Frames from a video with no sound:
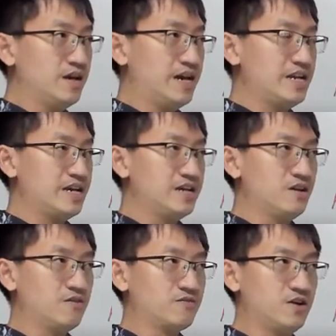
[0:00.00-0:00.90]
and then
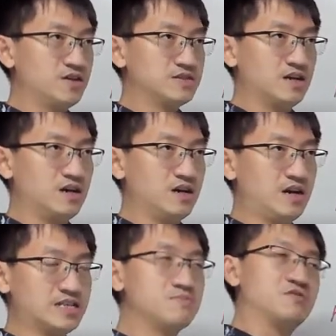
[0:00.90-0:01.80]
of course
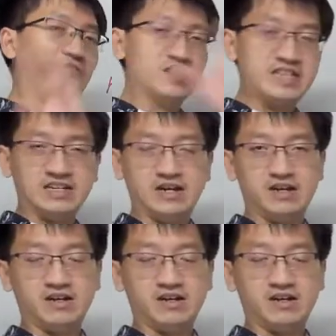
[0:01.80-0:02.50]
I think before that